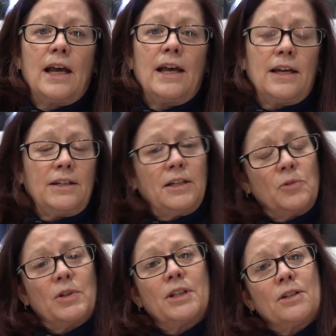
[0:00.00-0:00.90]
And
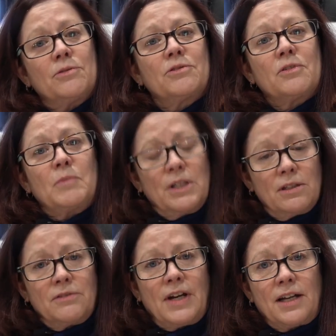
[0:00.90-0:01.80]
anyone that owns a
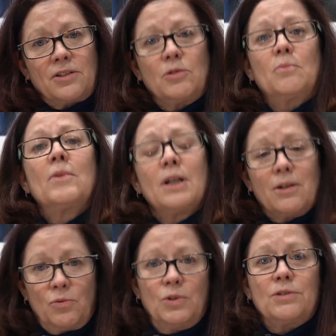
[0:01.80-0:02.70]
Miele vacuum
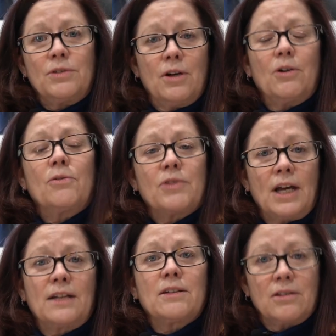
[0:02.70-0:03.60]
will know
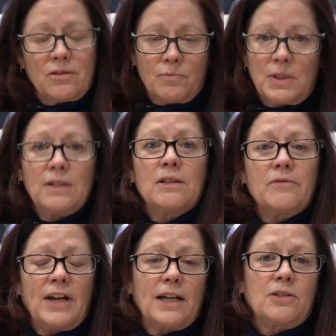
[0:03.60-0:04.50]
that Miele
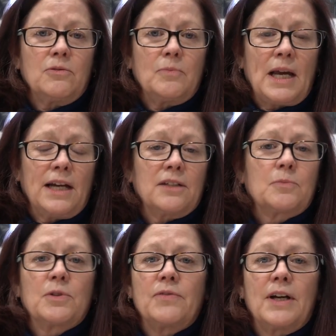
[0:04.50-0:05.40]
vacuum bags
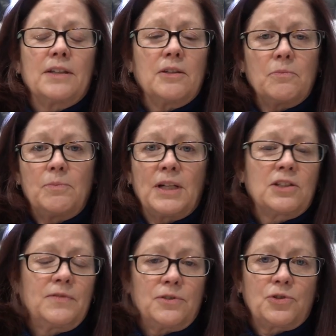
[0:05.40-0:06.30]
provide the
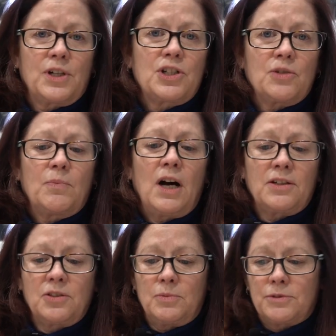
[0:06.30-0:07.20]
best filtration
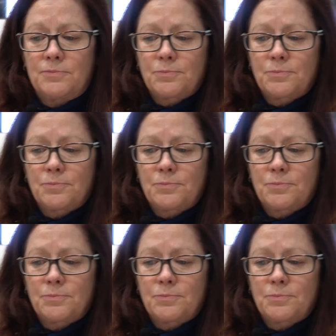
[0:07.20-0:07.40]
possible.